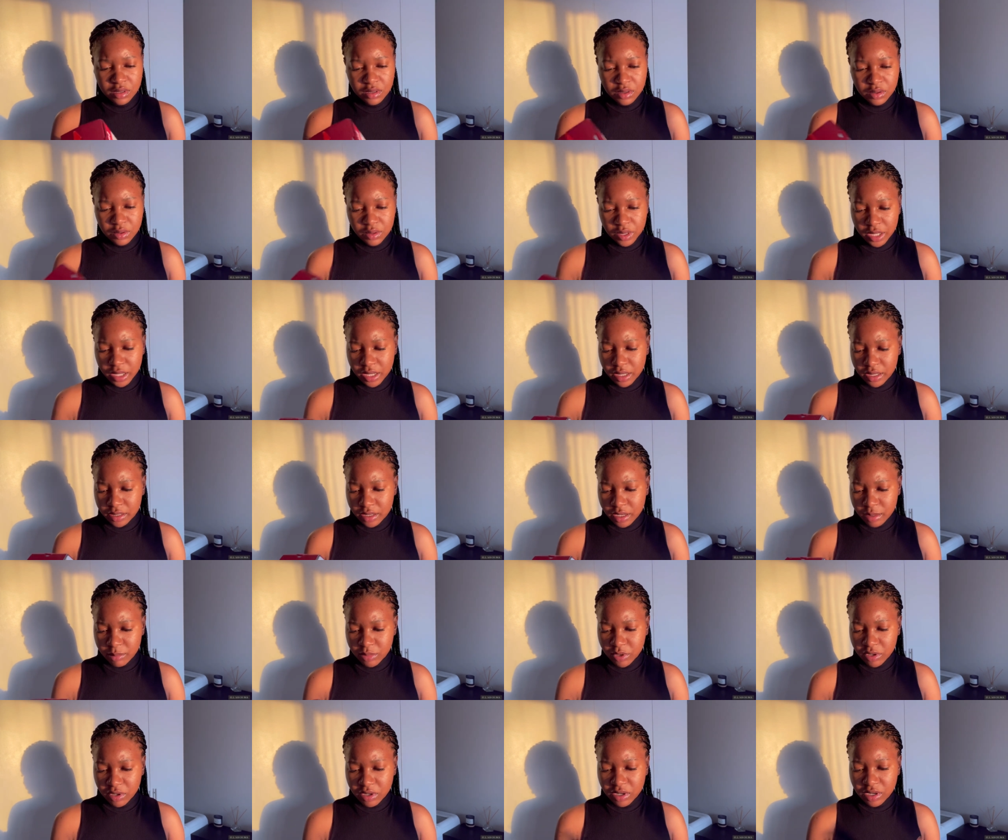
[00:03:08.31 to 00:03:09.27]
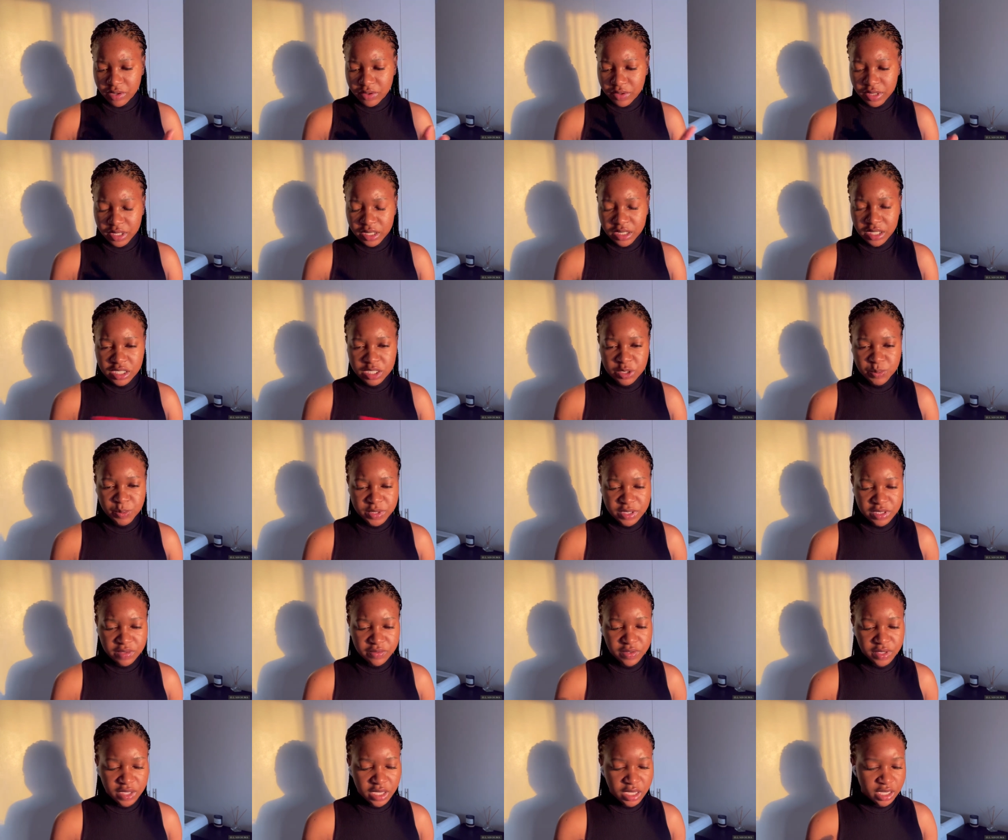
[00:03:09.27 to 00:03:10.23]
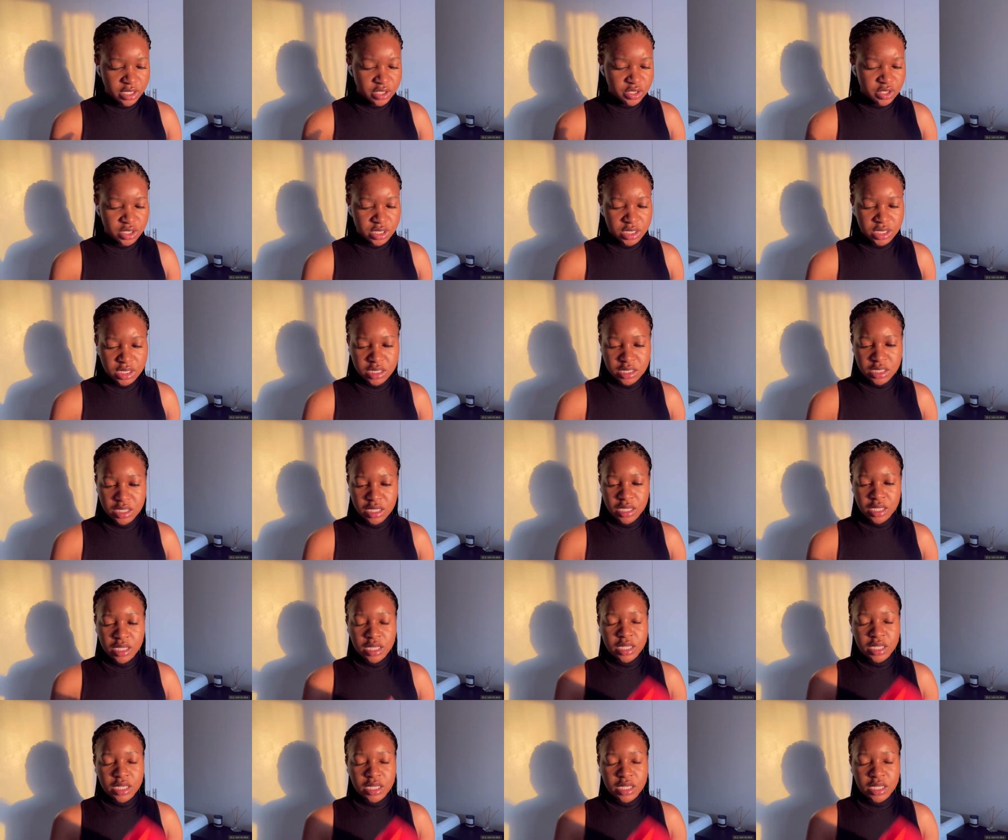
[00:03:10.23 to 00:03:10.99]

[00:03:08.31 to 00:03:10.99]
okay i'm not gonna read the specifications